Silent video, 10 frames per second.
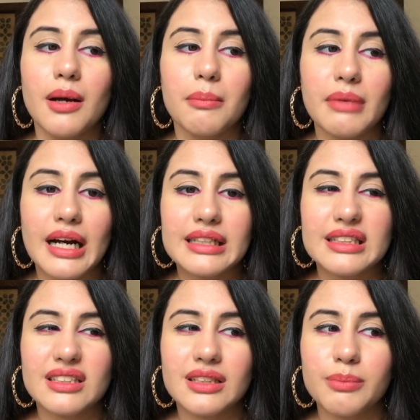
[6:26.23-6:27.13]

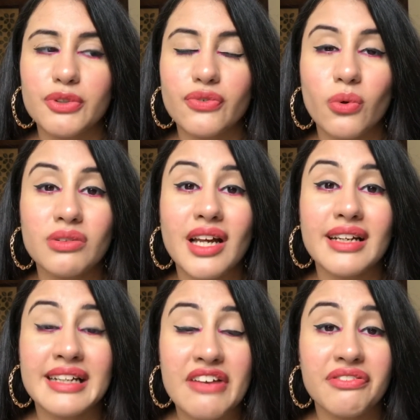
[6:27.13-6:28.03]
But before
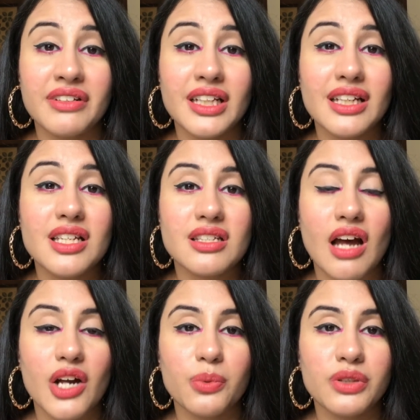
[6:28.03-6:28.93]
that, definitely
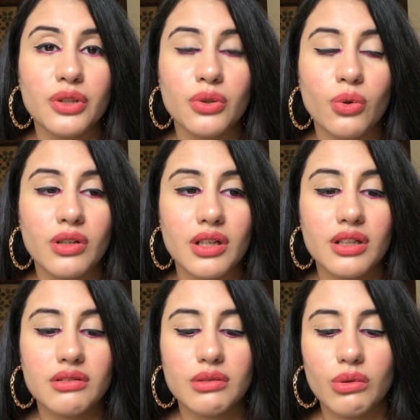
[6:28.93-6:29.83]
start with a
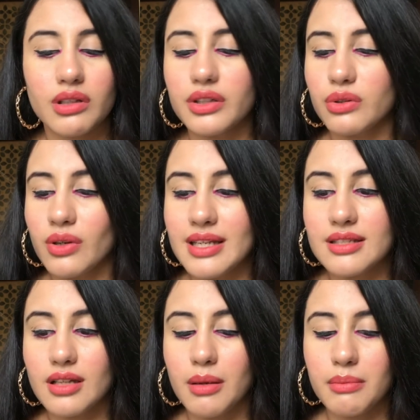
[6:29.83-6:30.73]
toner. Toner, you know, is
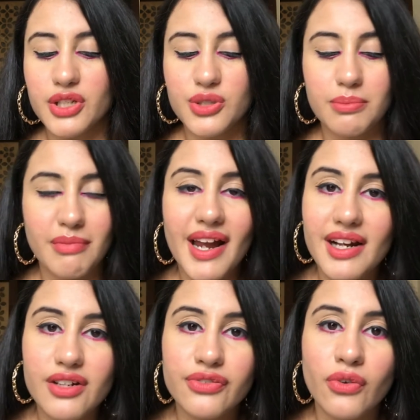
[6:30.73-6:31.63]
a much
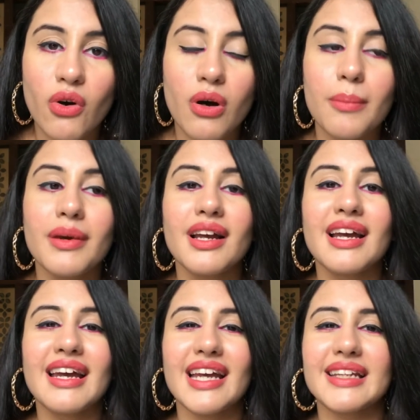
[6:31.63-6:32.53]
milder form,
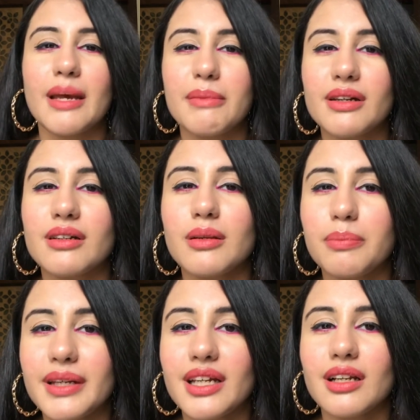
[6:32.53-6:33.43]
and chemical
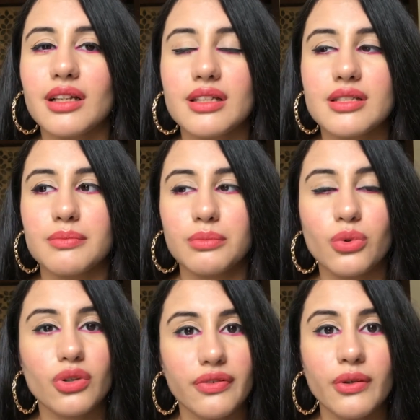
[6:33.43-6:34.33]
peel is
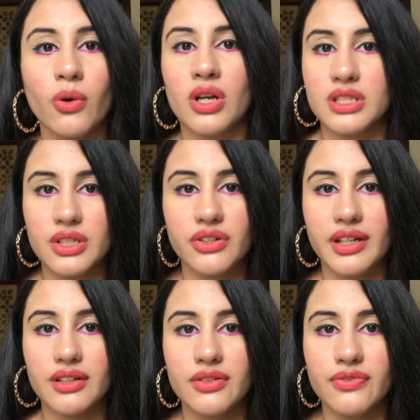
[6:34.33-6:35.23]
more of a
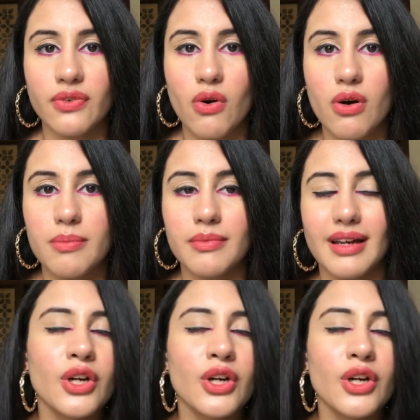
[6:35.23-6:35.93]
concentrated form.